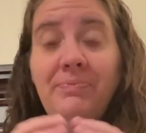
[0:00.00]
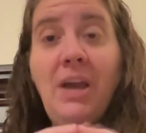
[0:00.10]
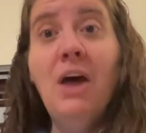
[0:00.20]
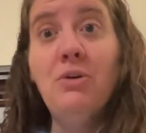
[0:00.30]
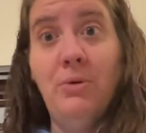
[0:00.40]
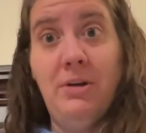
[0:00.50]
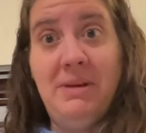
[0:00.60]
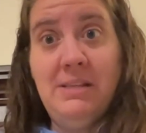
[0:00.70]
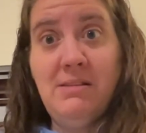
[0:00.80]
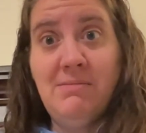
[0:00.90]
other
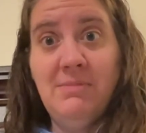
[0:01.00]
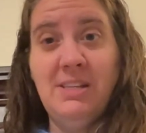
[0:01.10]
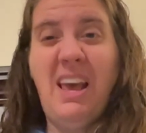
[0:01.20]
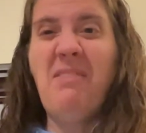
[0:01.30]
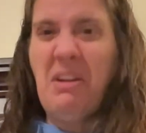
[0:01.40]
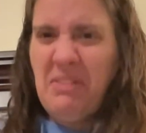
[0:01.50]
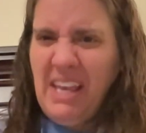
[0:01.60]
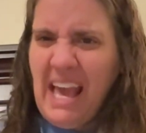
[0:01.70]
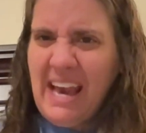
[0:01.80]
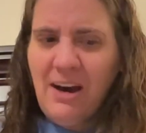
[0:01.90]
ornaments because I have
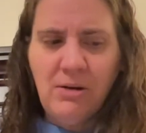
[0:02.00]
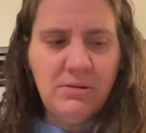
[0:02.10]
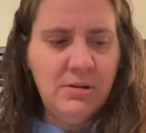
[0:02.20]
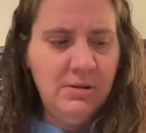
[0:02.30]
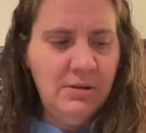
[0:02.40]
everything out